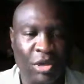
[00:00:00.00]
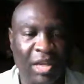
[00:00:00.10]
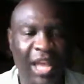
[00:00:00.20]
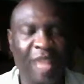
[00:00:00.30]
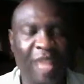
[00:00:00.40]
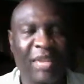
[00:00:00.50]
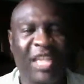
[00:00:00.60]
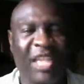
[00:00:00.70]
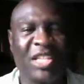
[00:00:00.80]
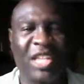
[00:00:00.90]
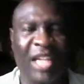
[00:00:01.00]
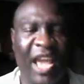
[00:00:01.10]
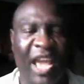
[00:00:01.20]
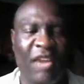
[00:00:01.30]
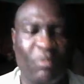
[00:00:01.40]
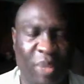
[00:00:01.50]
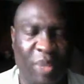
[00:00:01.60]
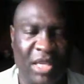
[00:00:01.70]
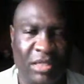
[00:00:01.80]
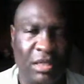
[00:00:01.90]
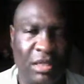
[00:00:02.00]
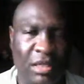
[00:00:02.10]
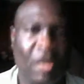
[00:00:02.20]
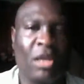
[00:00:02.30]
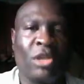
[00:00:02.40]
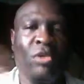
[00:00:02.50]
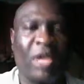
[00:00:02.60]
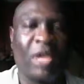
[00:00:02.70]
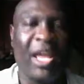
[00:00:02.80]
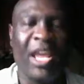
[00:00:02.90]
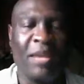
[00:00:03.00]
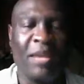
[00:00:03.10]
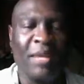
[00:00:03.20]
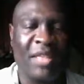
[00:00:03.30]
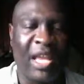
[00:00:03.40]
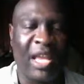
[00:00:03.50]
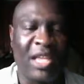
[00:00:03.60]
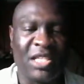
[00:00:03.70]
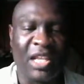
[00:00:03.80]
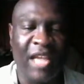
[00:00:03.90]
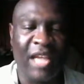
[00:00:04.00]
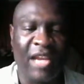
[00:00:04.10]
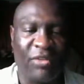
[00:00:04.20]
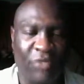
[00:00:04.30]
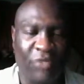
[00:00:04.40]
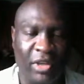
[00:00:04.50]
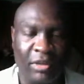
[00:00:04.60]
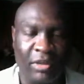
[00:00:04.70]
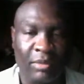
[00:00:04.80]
claim it is the land of peace. You claim that it is the land of freedom.